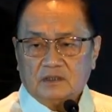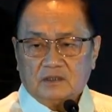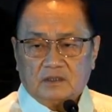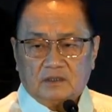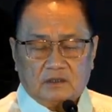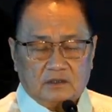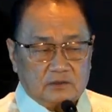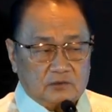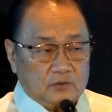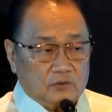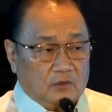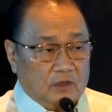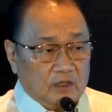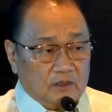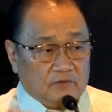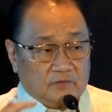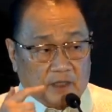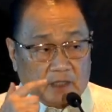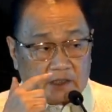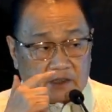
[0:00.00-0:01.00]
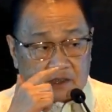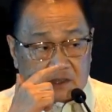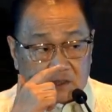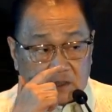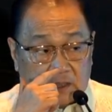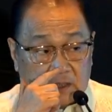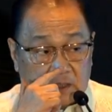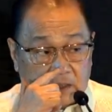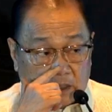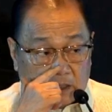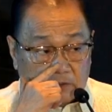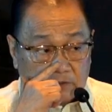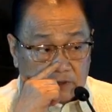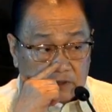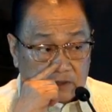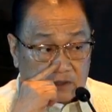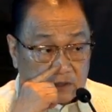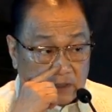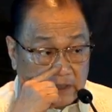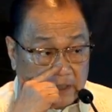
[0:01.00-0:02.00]
To all of us,
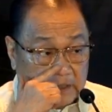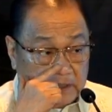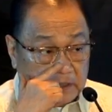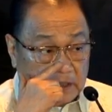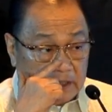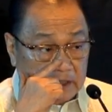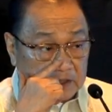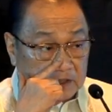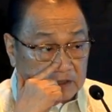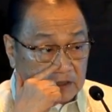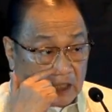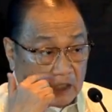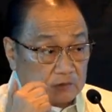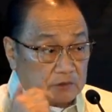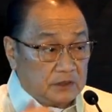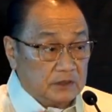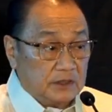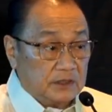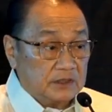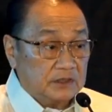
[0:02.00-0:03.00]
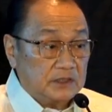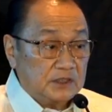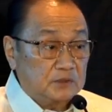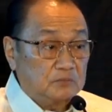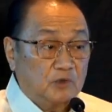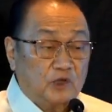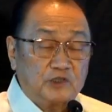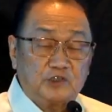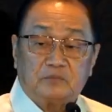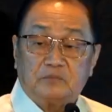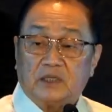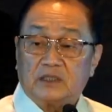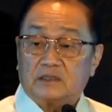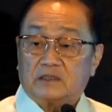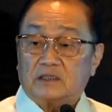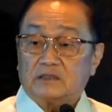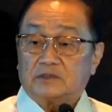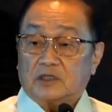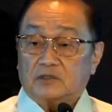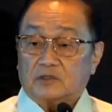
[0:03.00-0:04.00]
AI is touted as this monumental
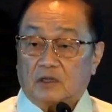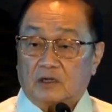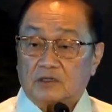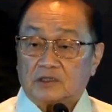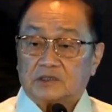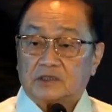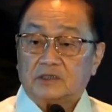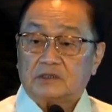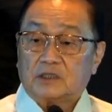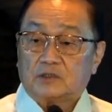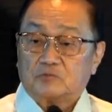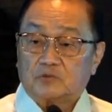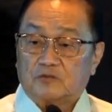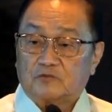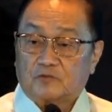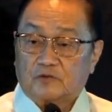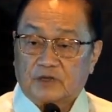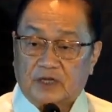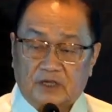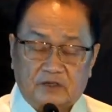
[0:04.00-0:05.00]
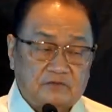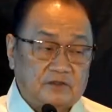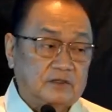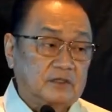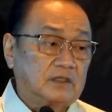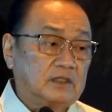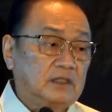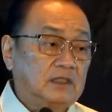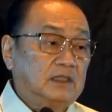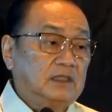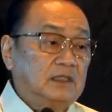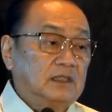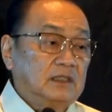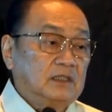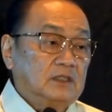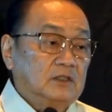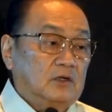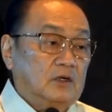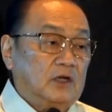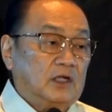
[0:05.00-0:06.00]
technology that will forever
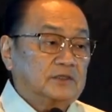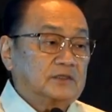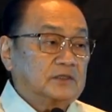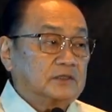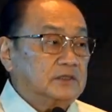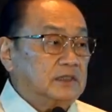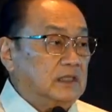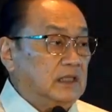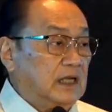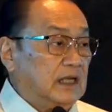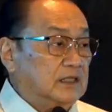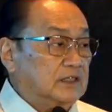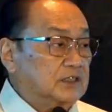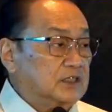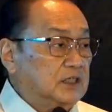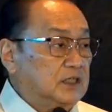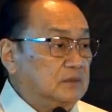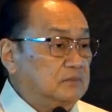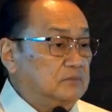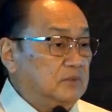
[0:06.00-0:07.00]
alter the landscape of